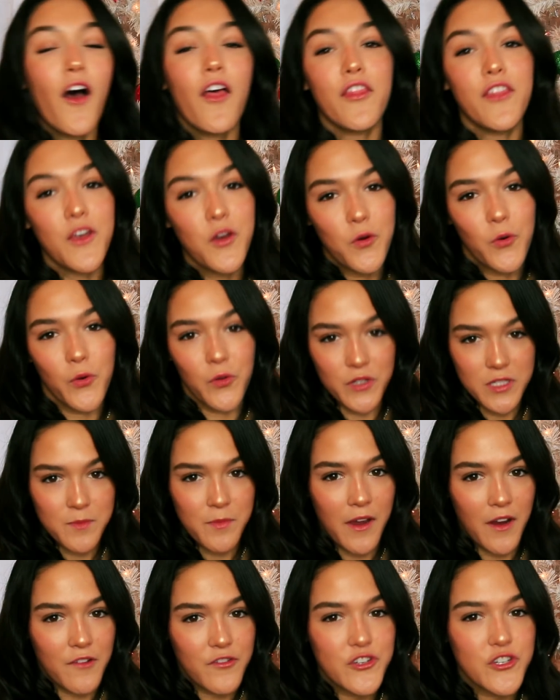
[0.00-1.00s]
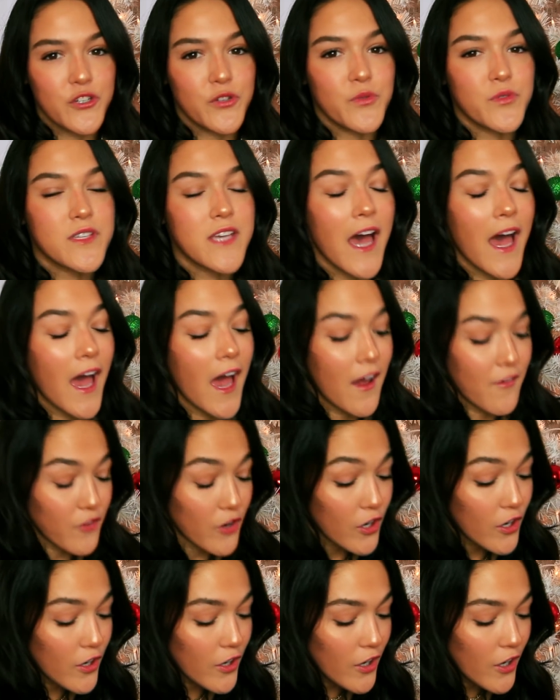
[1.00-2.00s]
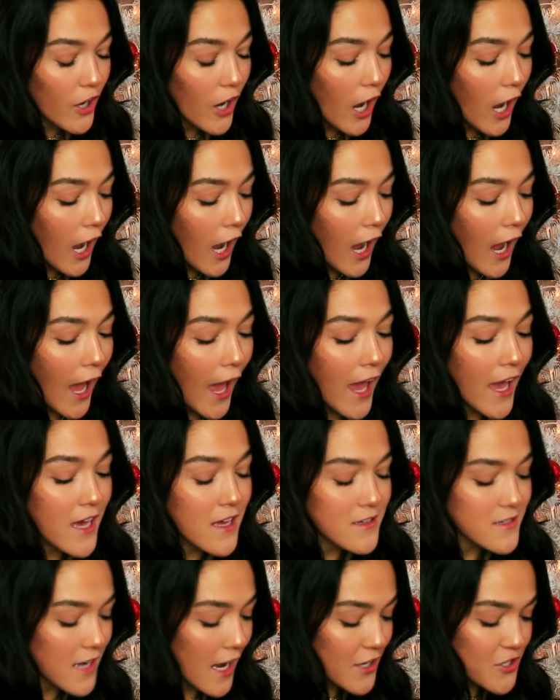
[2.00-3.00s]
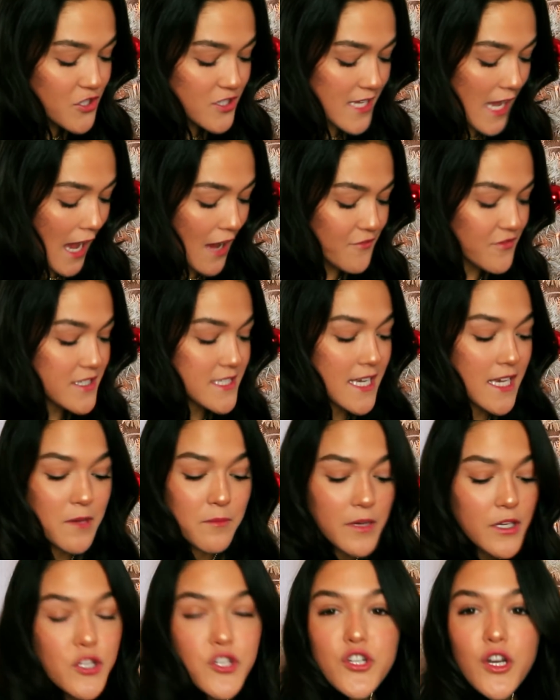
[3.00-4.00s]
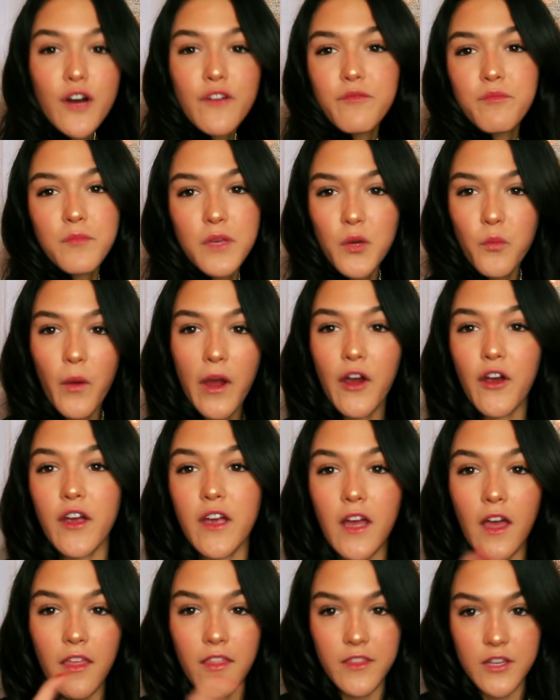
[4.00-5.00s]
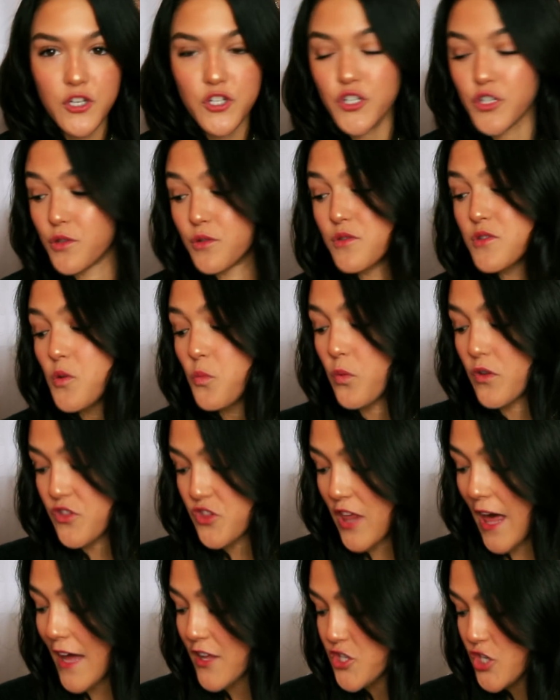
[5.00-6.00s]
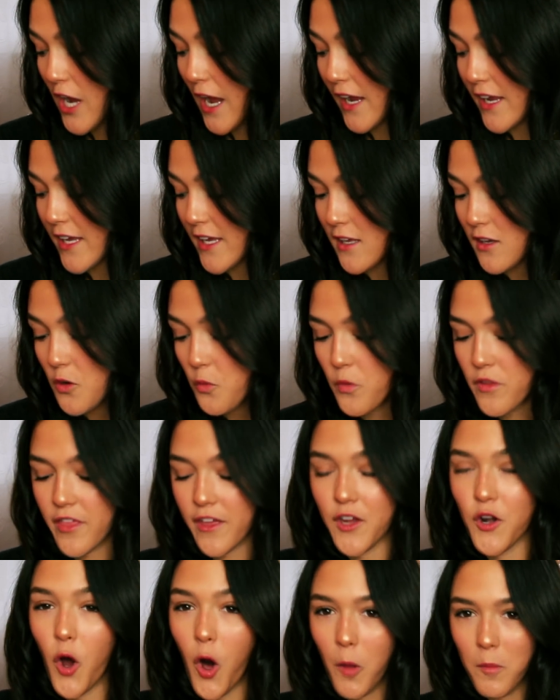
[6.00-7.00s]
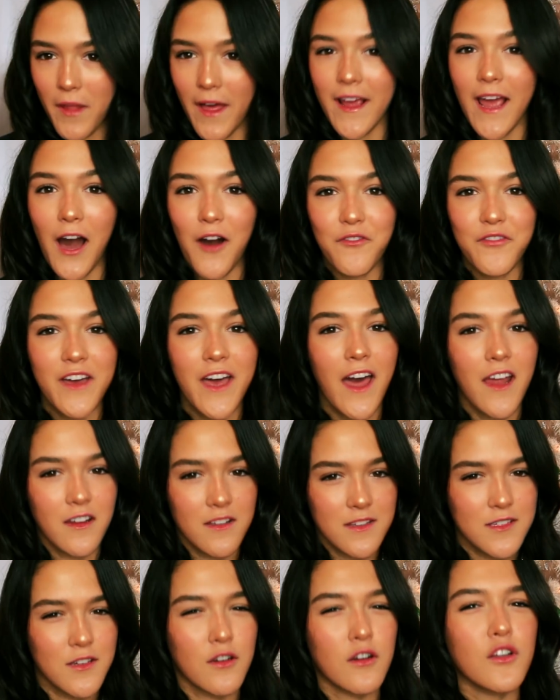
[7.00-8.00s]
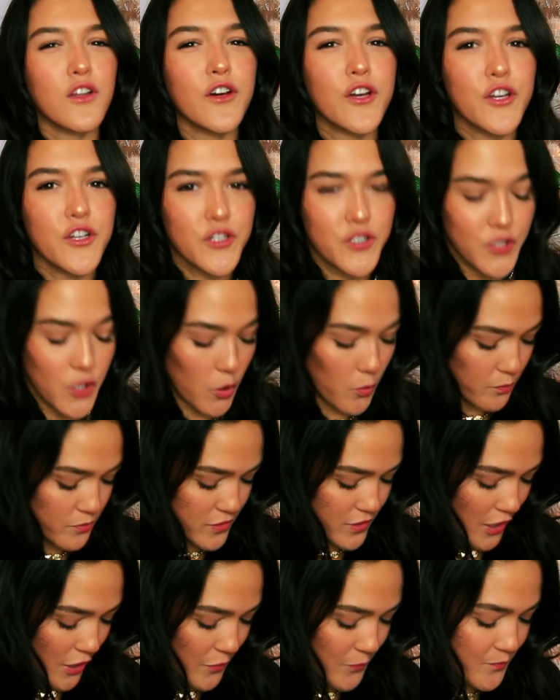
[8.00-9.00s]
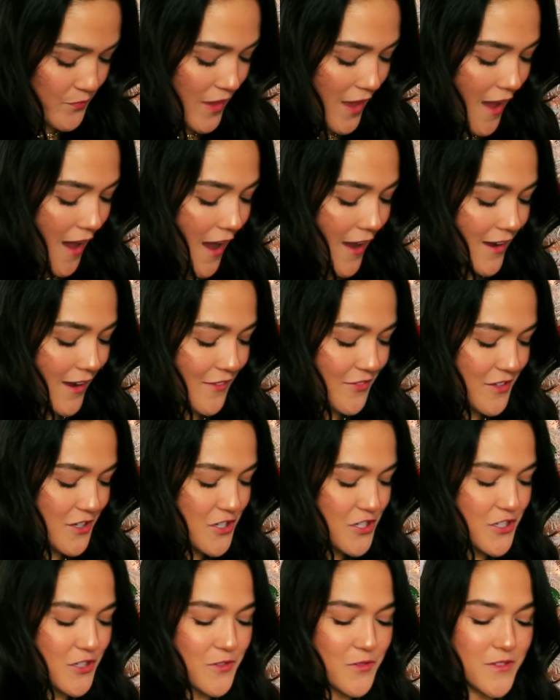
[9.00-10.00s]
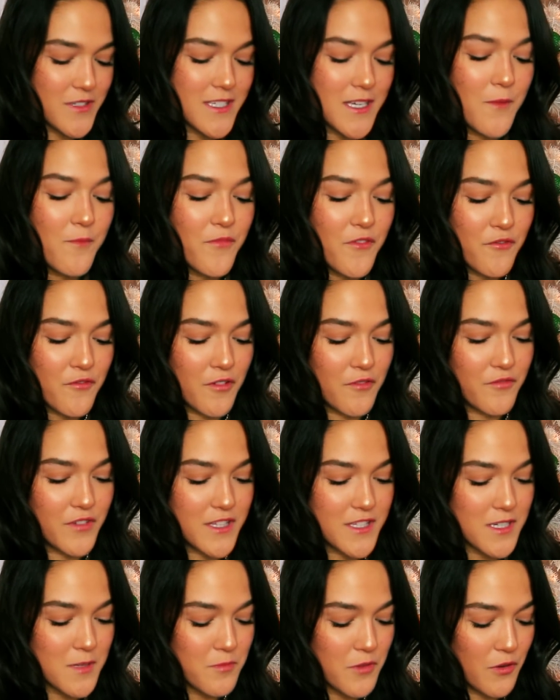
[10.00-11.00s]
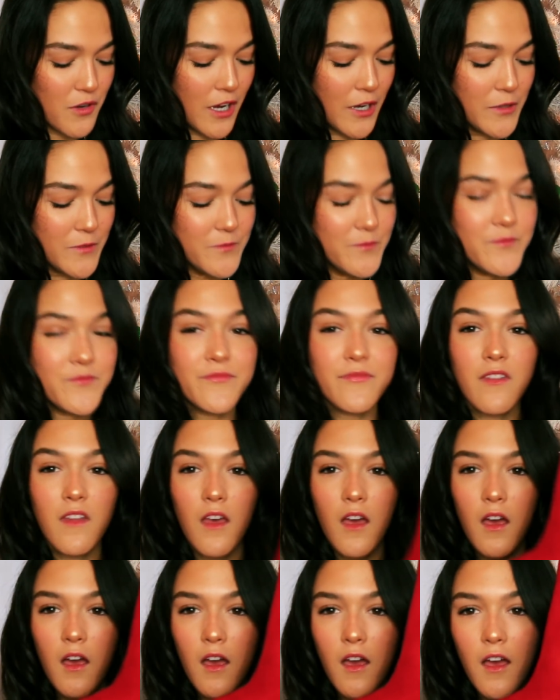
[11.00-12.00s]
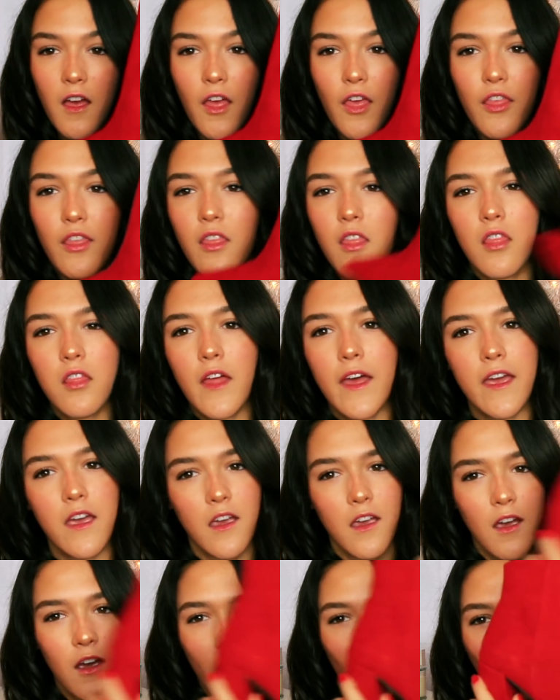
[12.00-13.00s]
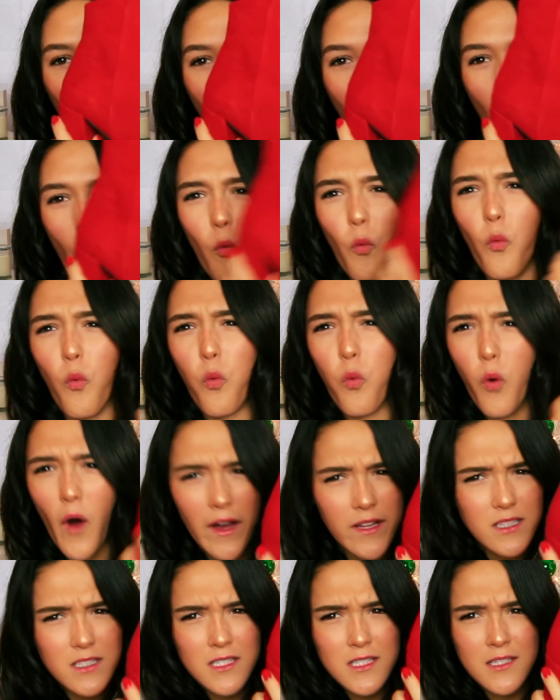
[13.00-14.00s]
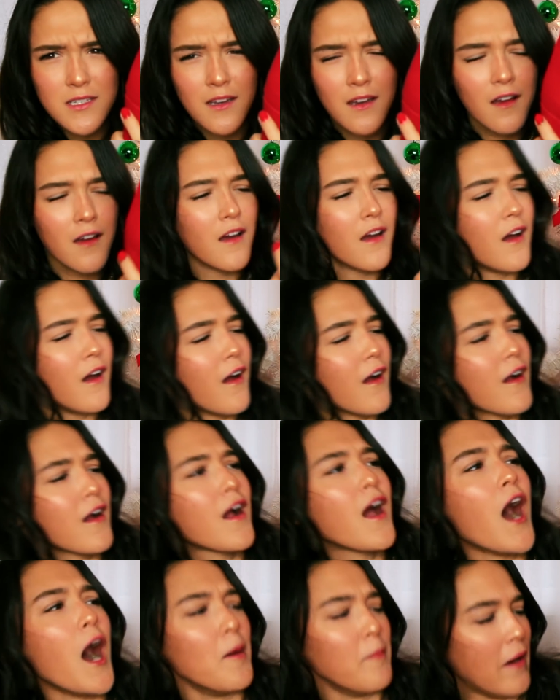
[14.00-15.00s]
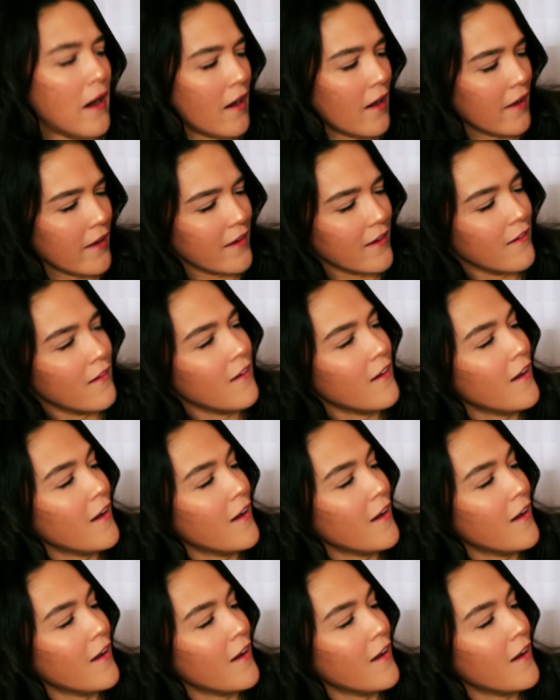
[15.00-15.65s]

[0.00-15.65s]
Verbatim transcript: the coolest pair of shoes ever, and I just have this image of me wearing these shoes with that jacket, with like an all black outfit, and it's gonna look dope. So, I got these shoes from Vince Camuto. Like, what? Come on.